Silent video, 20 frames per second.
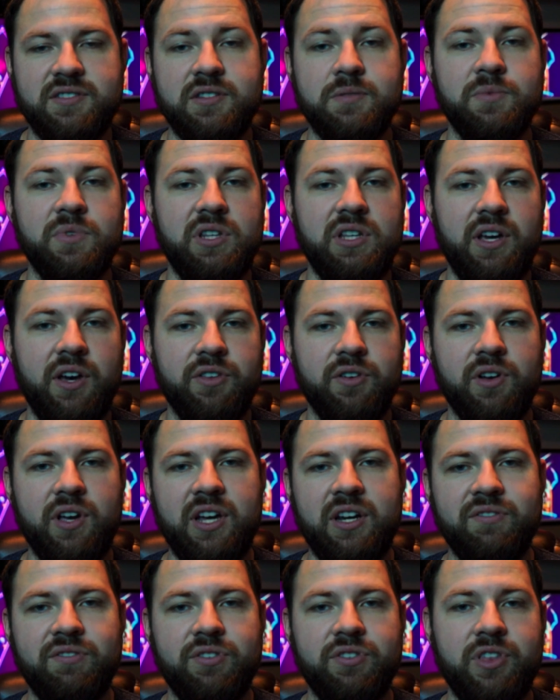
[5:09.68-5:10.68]
some of the other
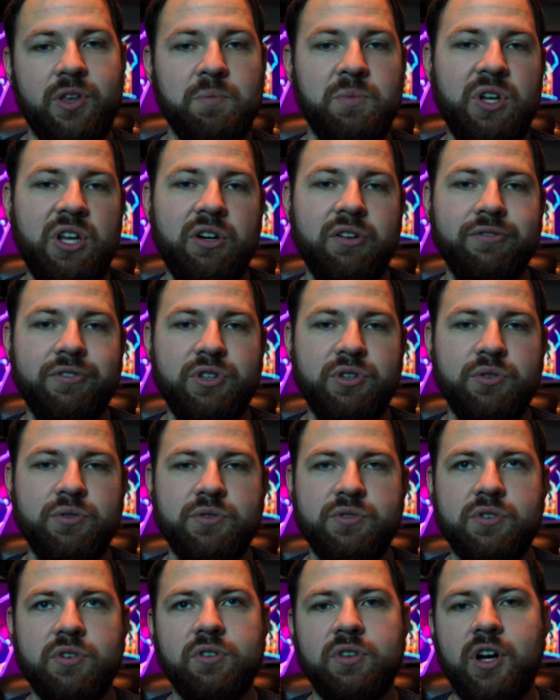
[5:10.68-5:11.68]
kind of thumbnail
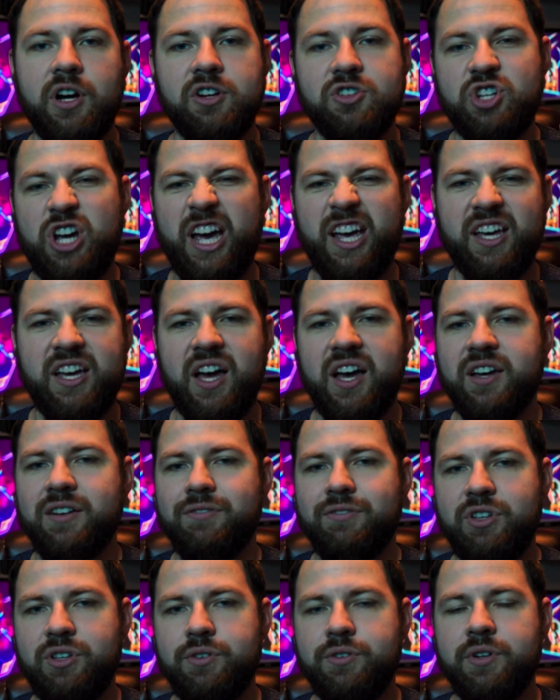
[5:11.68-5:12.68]
views or large
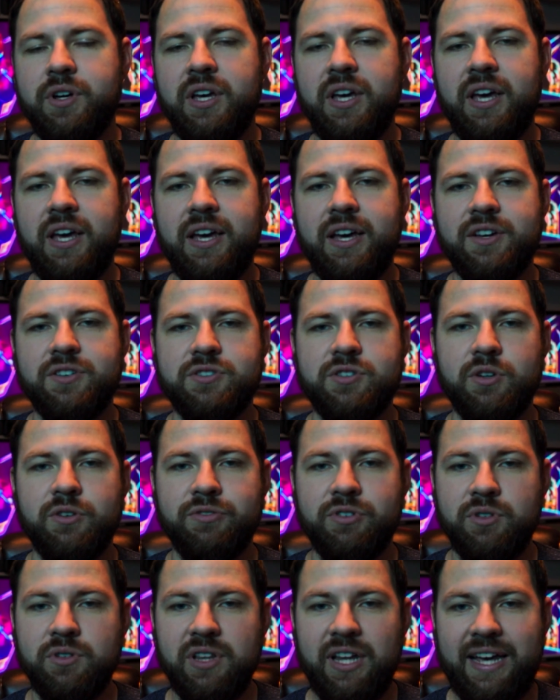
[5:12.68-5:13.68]
icon view. So
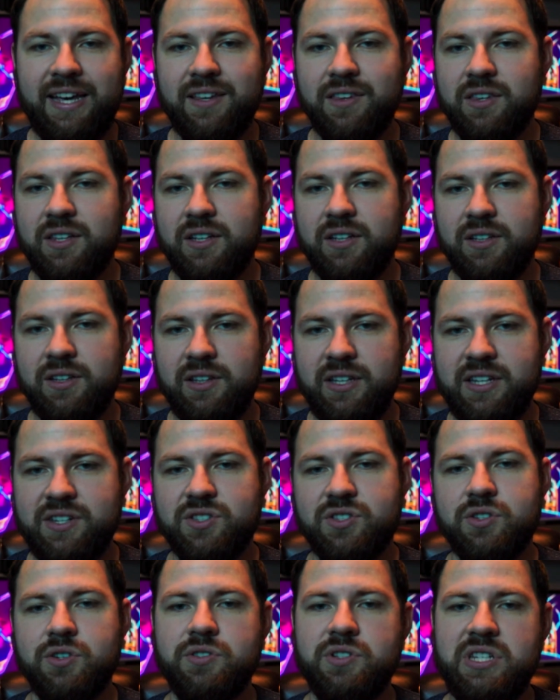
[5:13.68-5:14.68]
if you like the
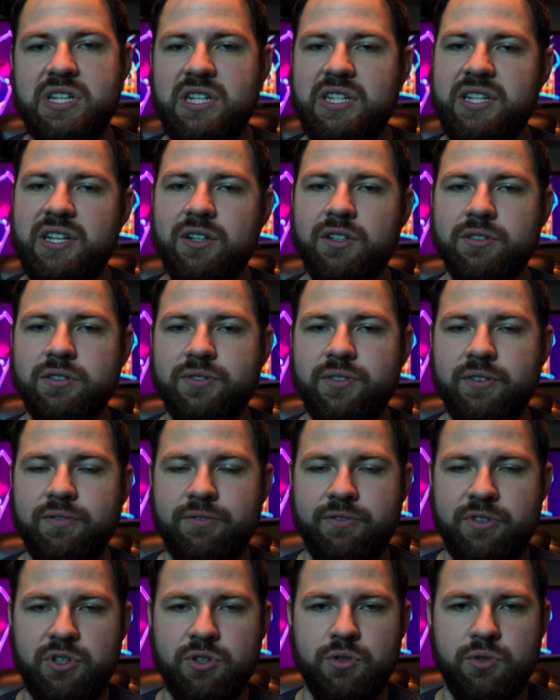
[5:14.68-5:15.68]
list or detailed
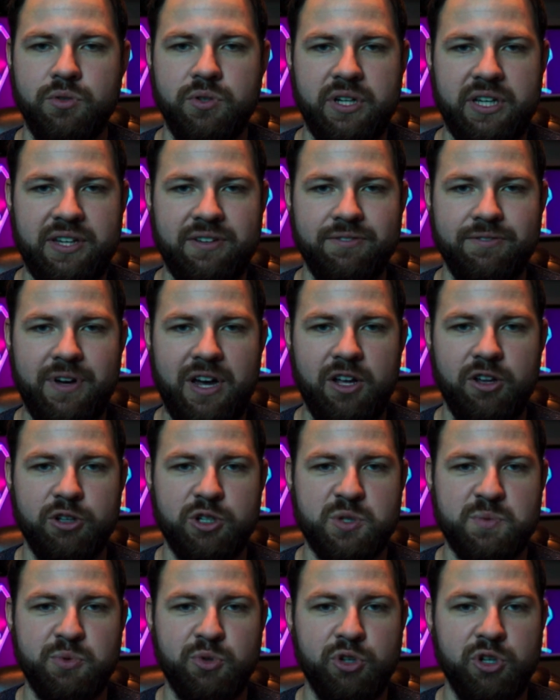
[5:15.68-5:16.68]
view in File
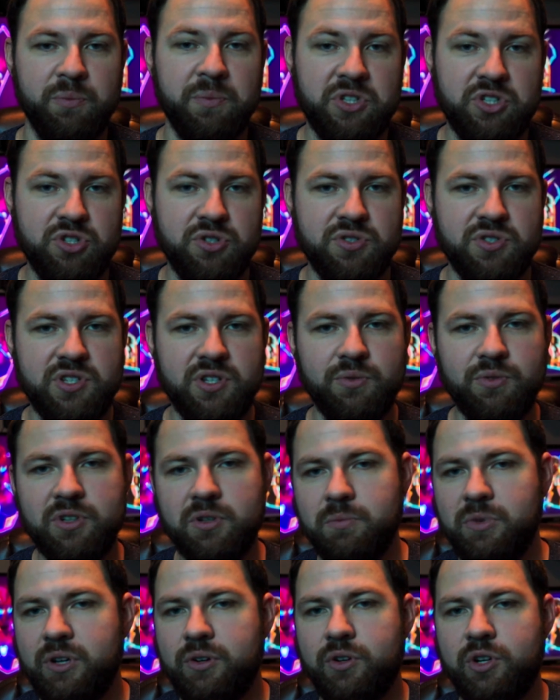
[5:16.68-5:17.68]
Explorer, but you still
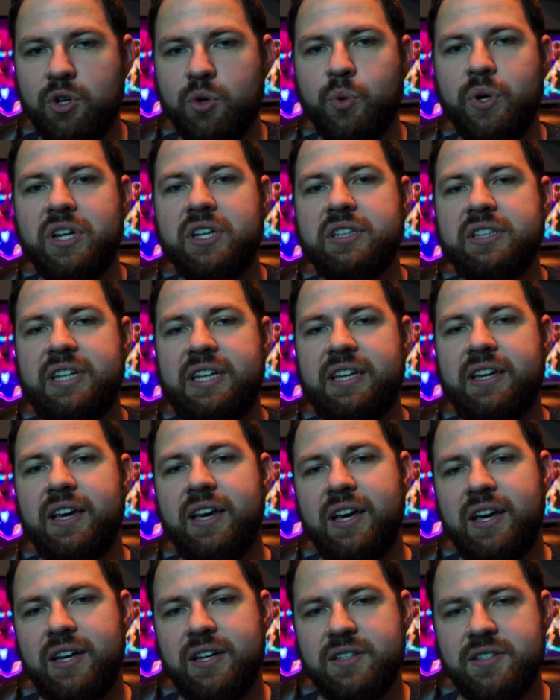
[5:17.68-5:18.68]
want to be able to quickly
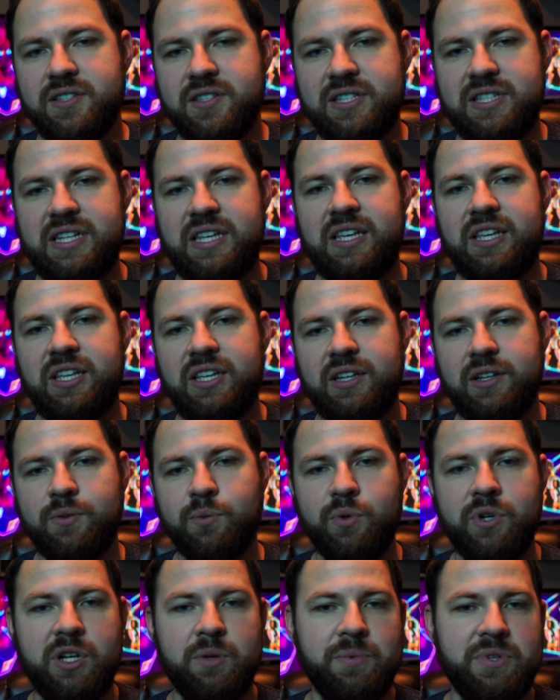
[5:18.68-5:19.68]
see
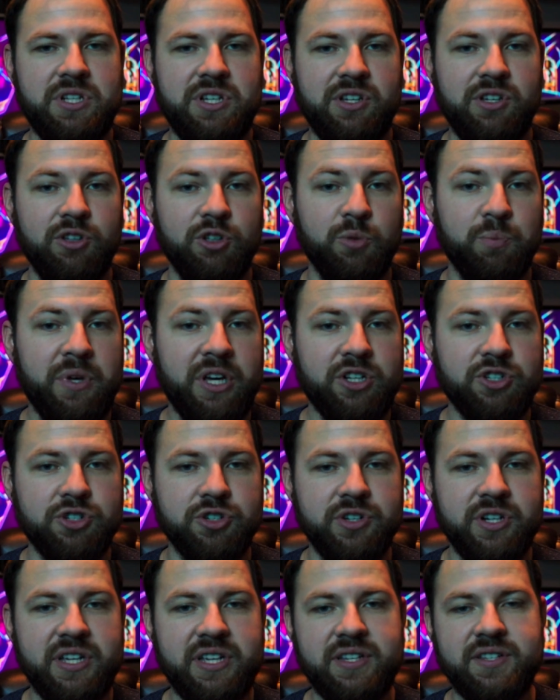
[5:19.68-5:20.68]
what a particular
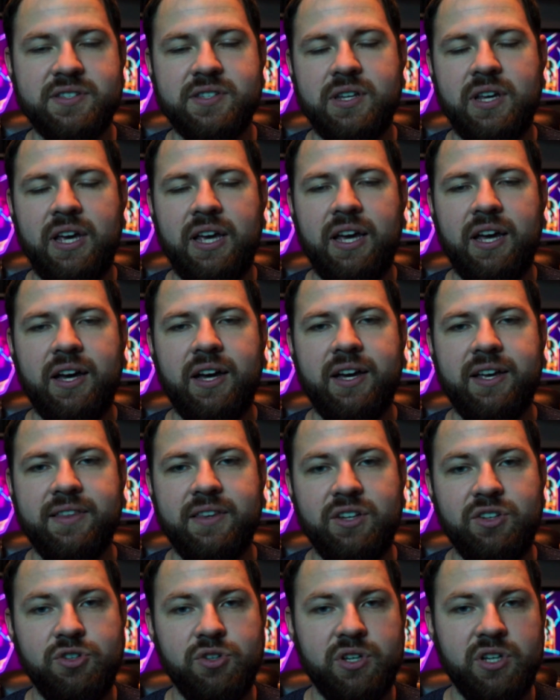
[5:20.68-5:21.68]
picture is,
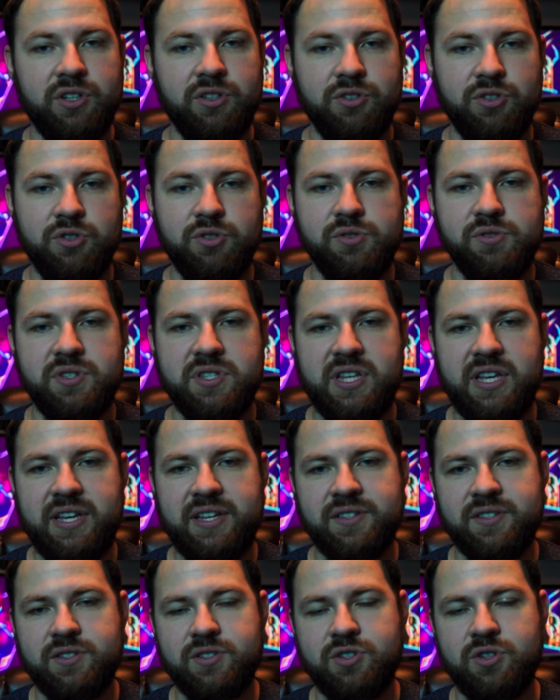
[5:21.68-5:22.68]
then you can use
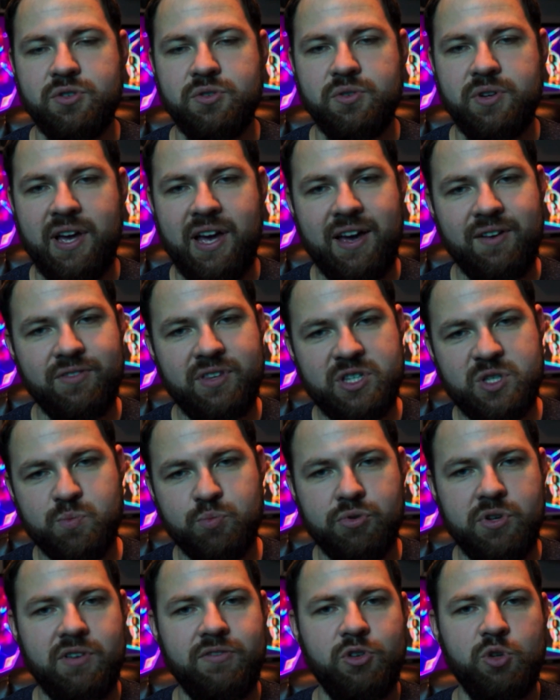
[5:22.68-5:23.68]
this to have this
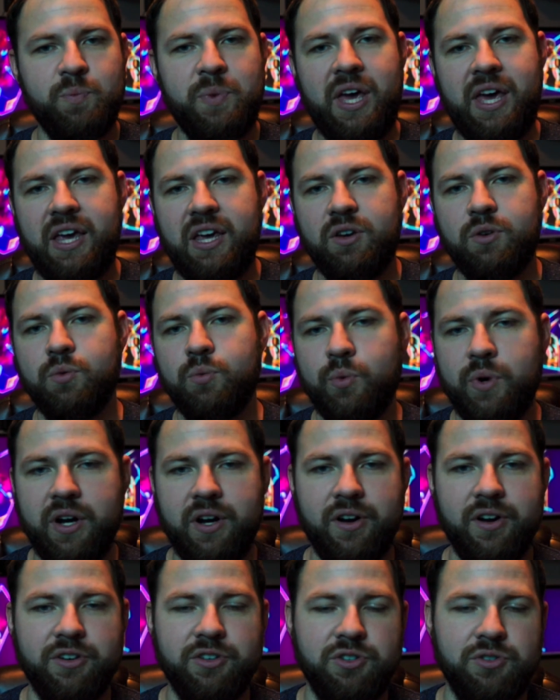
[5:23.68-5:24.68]
preview pane
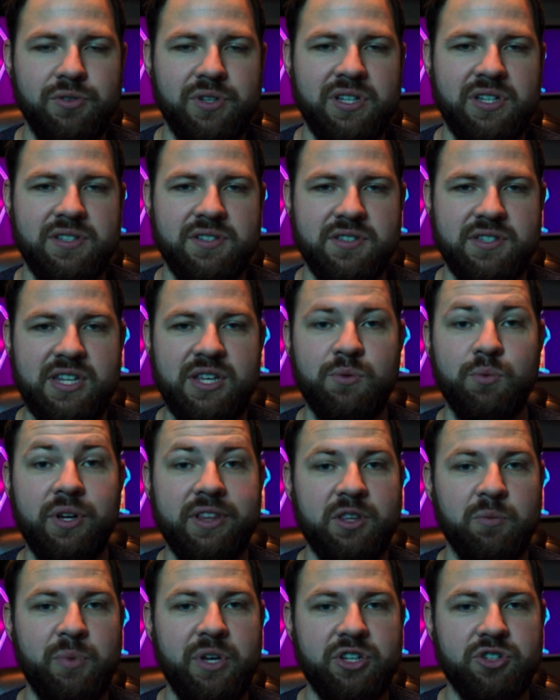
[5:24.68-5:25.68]
where you can see
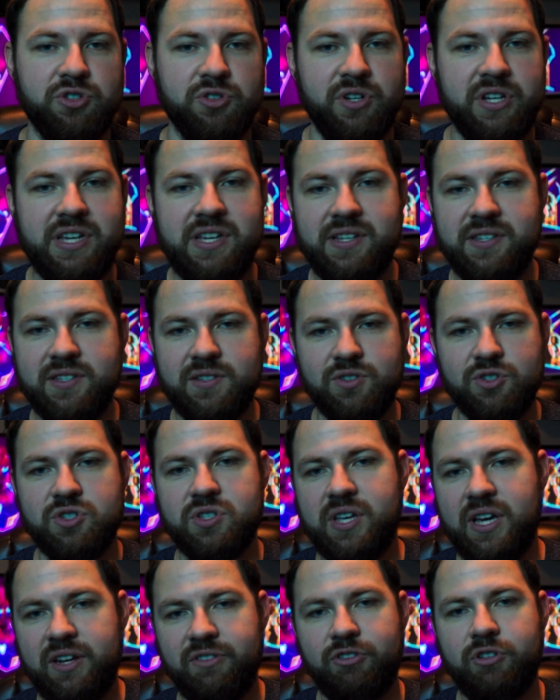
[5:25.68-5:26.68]
what the picture is and
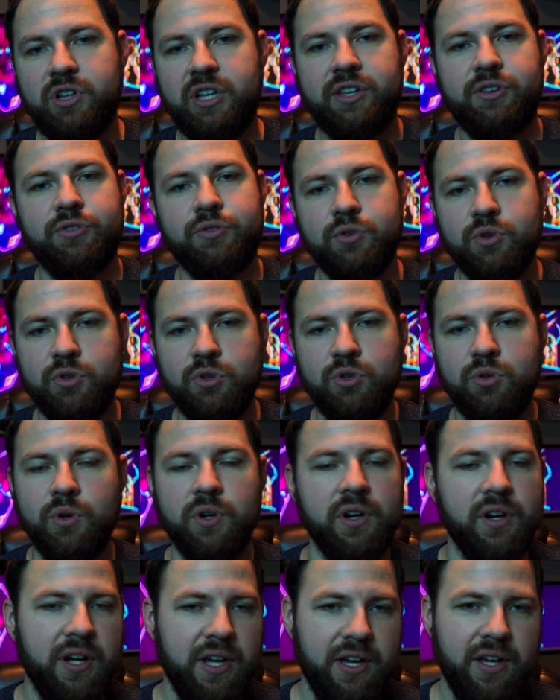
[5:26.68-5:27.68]
just kind of click through,
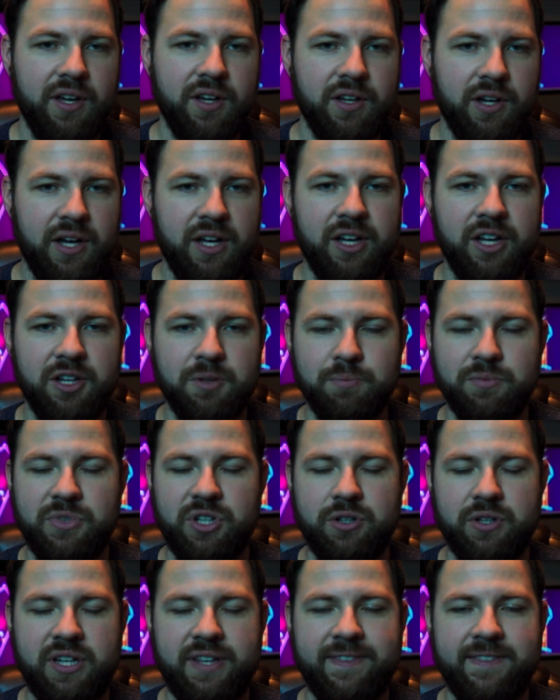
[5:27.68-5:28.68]
or
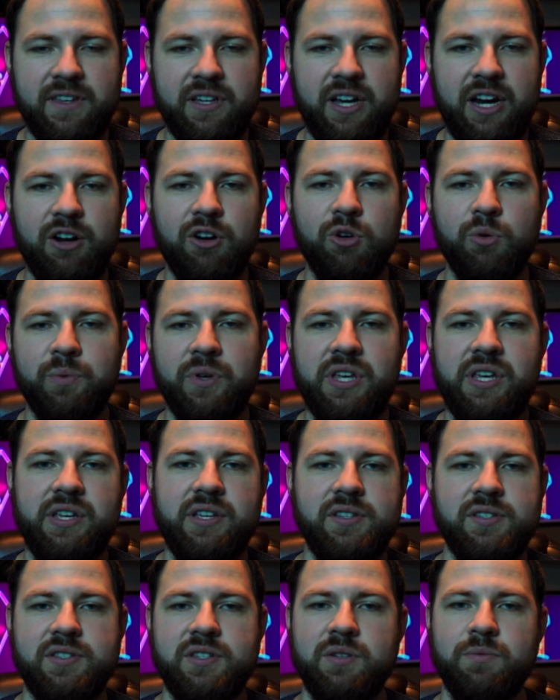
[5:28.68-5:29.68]
hit the arrow
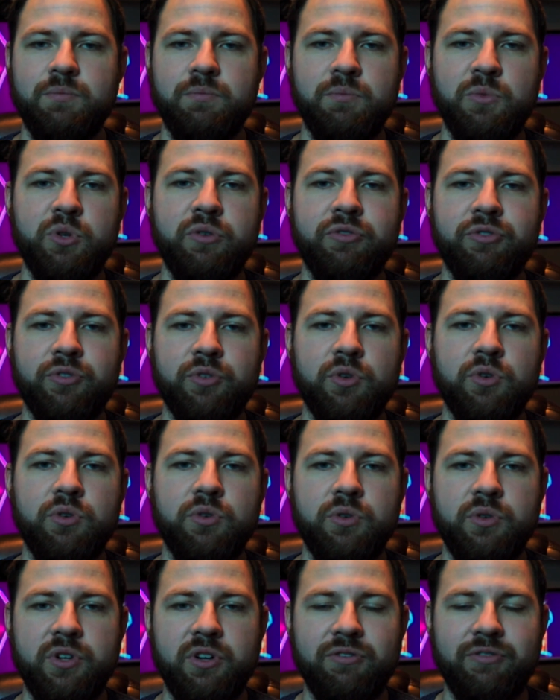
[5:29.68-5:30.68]
keys and move
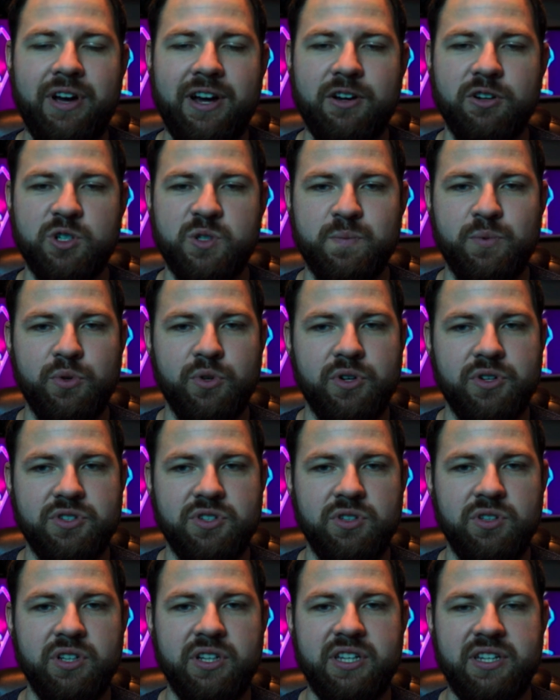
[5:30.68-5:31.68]
through your File Explorer
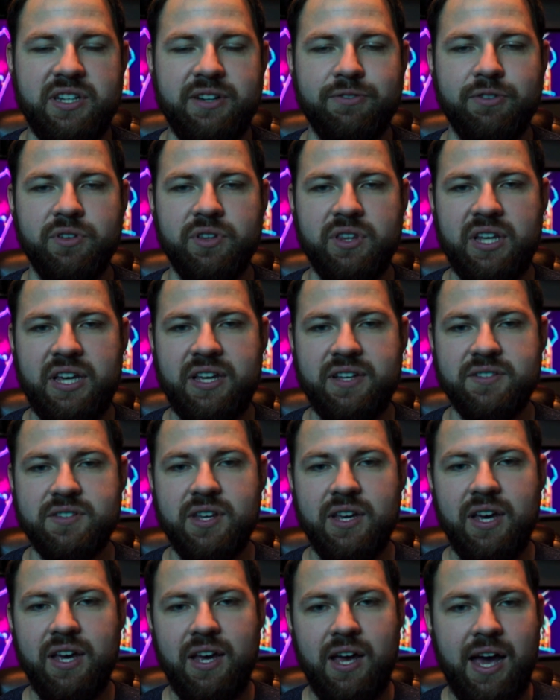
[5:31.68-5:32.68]
to look at different
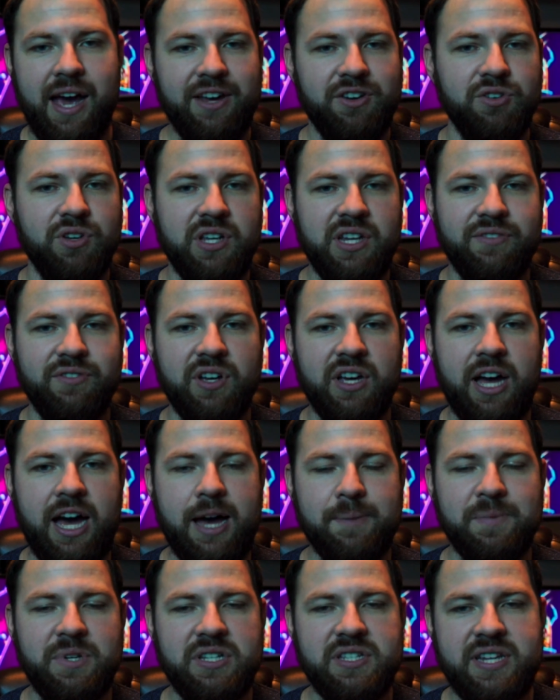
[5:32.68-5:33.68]
things. And you can even
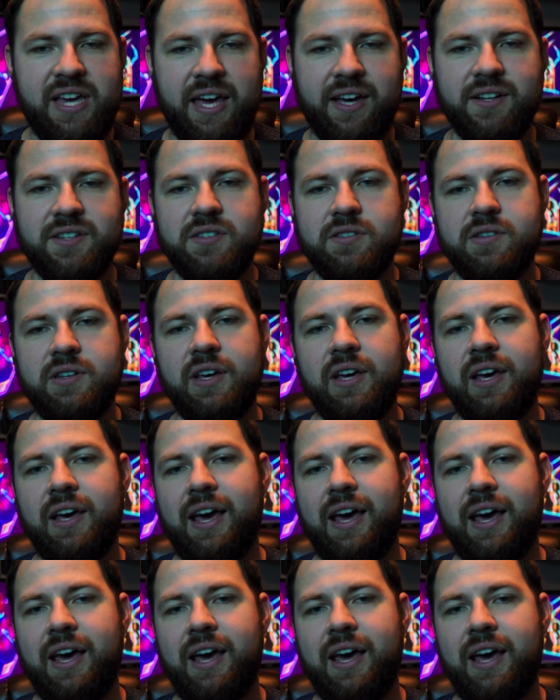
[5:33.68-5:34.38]
copy text